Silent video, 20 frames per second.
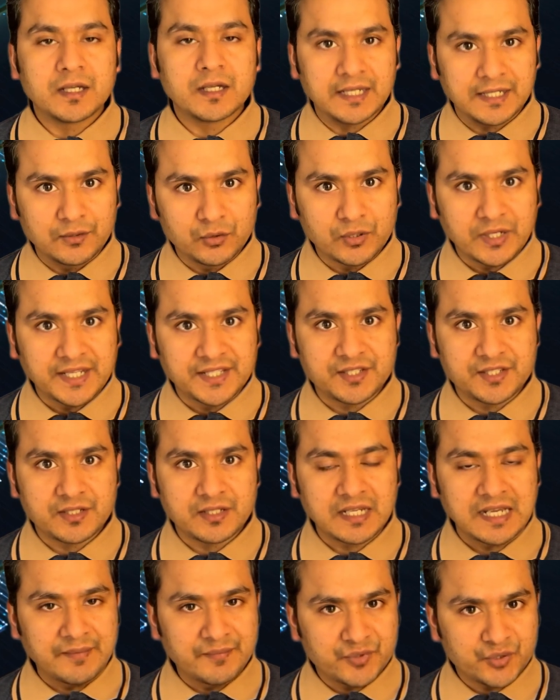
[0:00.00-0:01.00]
Hello guys,
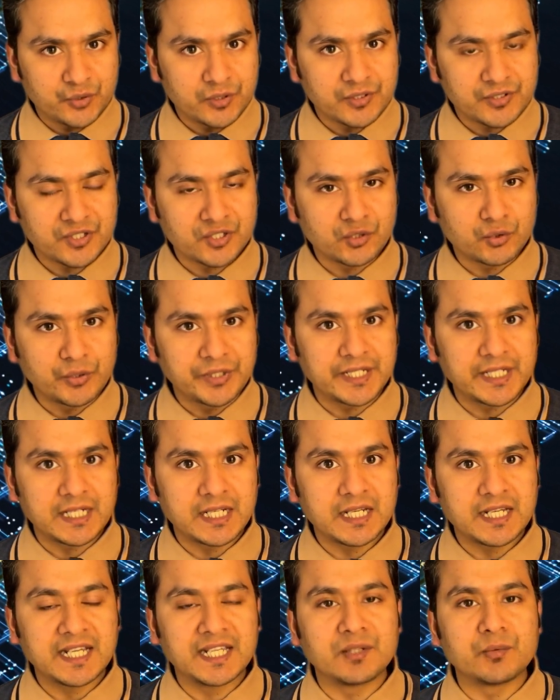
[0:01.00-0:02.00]
I'm Sudarshan Koirala
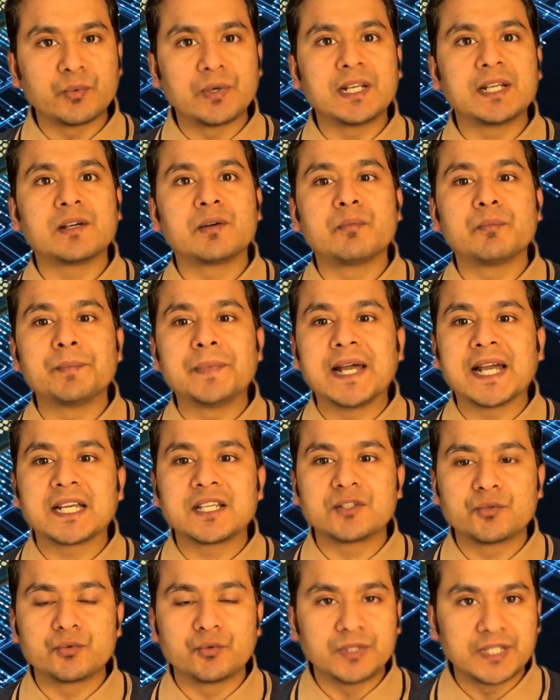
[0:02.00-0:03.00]
and welcome back
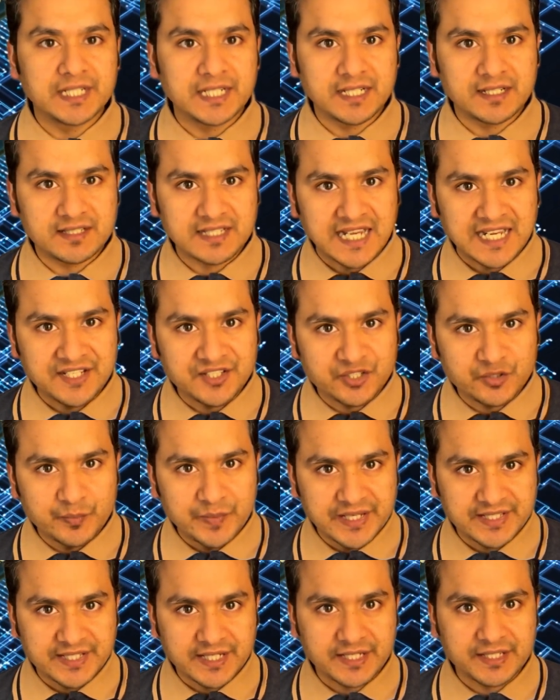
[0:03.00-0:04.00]
to Data Science
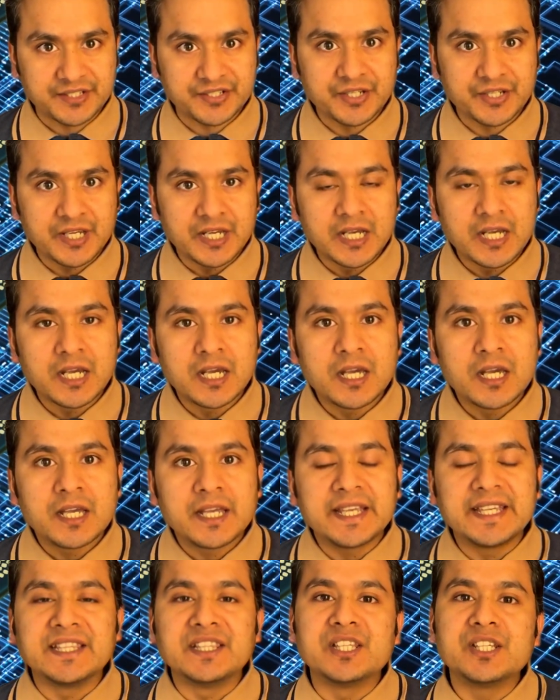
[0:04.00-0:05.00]
Basics.
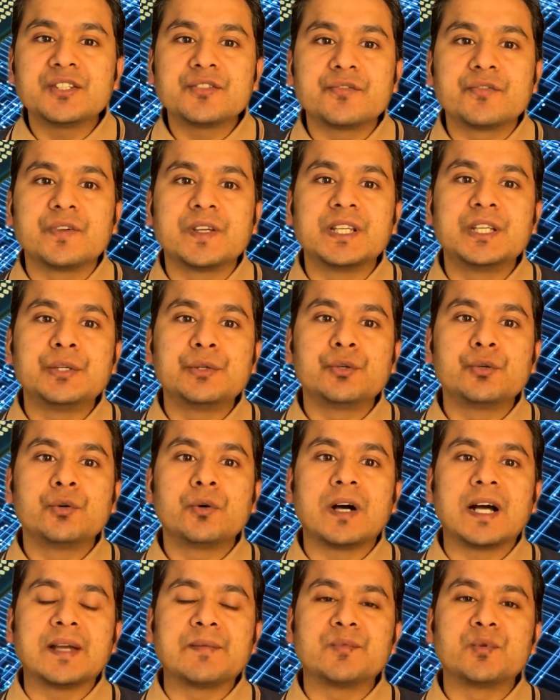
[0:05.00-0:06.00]
In this video,
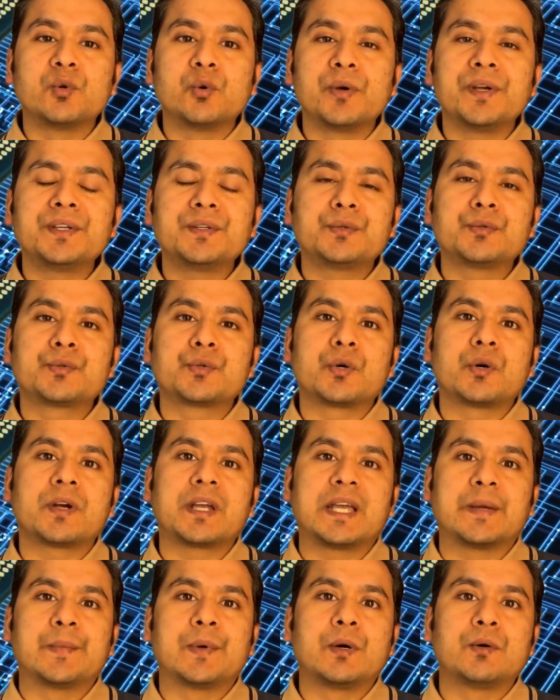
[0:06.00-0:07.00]
I'm going to talk
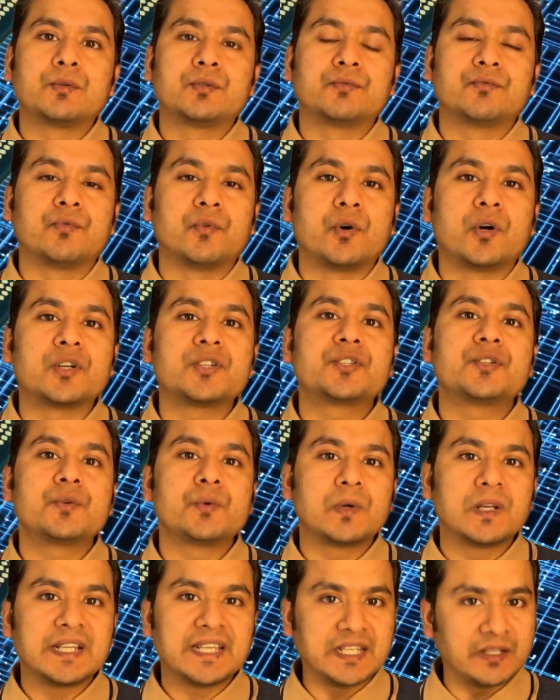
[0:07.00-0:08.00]
about
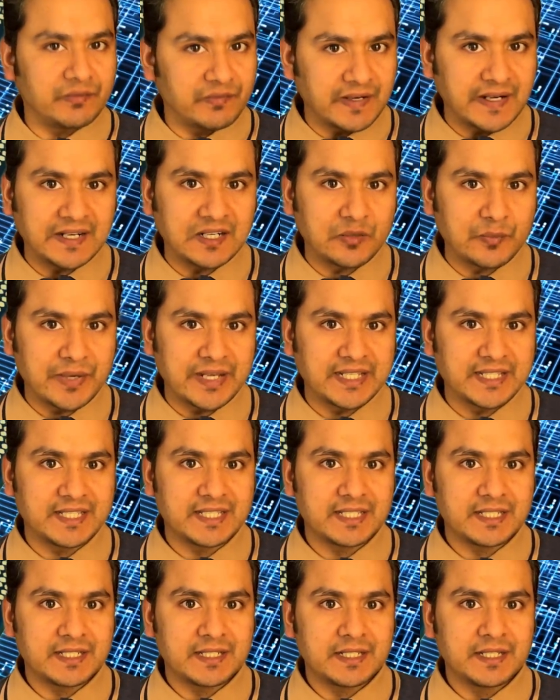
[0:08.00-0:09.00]
virtual
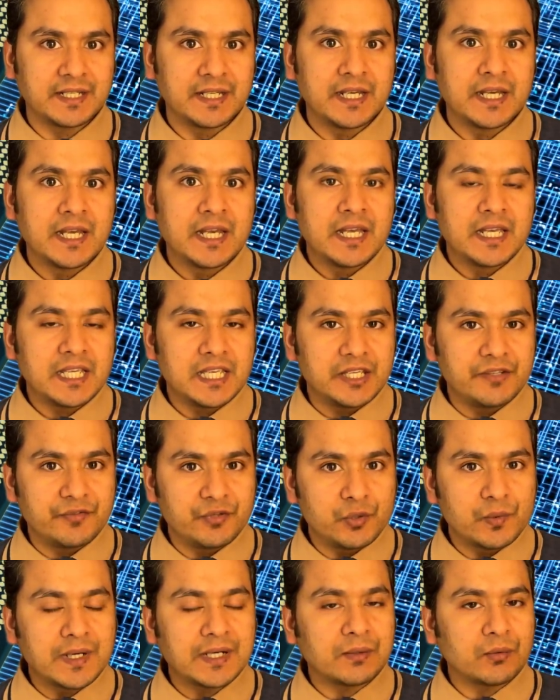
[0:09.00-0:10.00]
environments. If
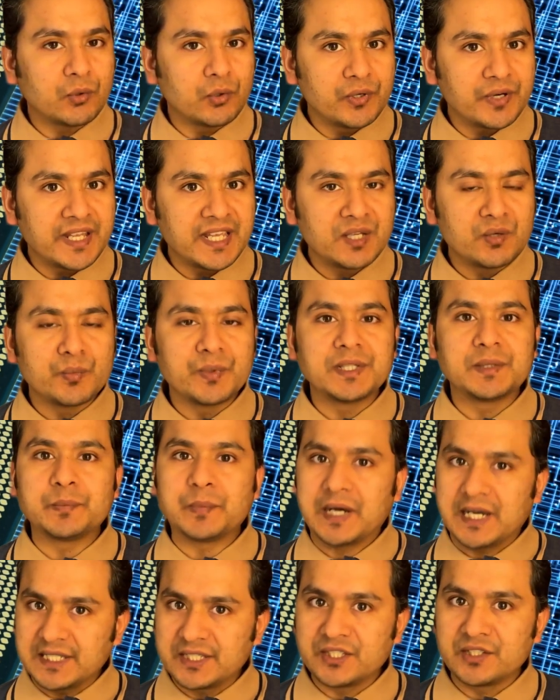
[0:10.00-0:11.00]
you are working with
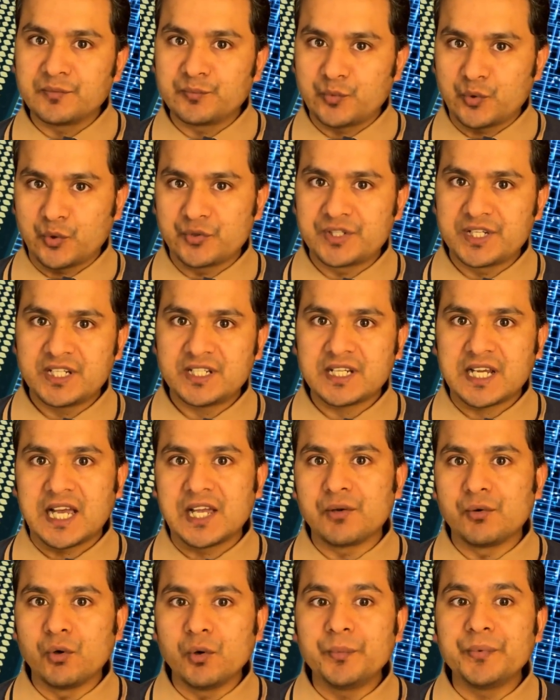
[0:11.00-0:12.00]
Python projects, I
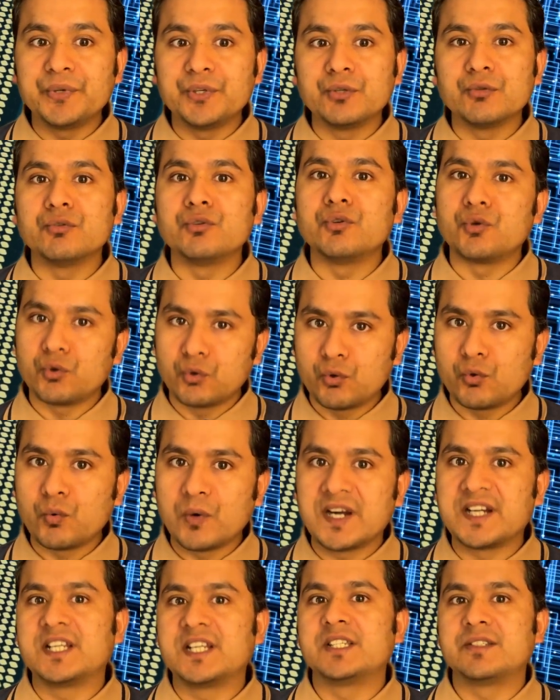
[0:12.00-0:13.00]
hope you know
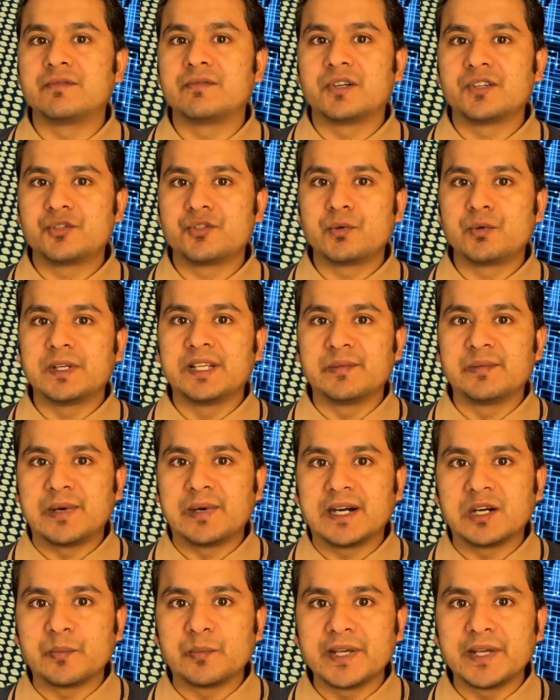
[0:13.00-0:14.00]
what is virtual
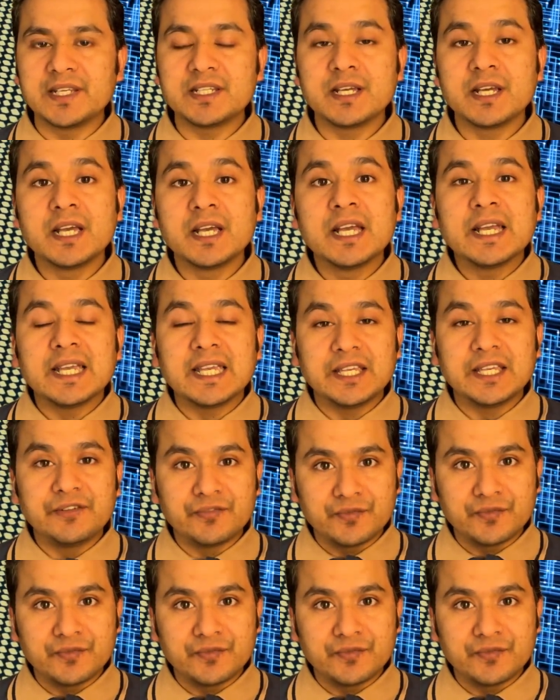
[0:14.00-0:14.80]
environment. If